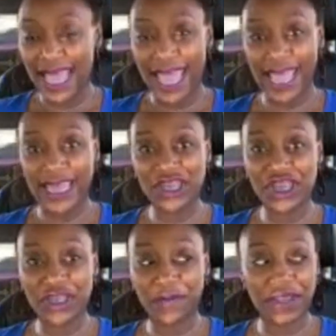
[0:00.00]
and
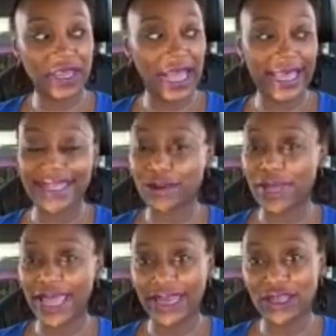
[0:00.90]
just feeling like it's
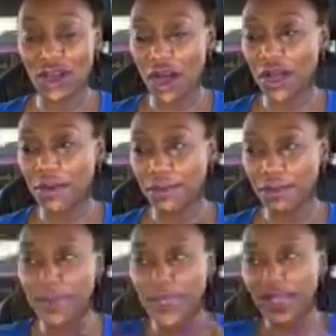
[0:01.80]
okay to talk
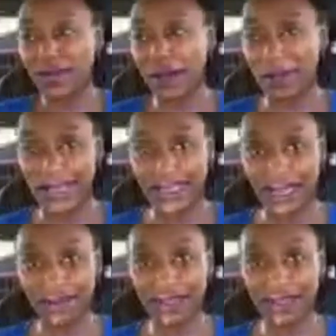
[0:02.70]
big about myself,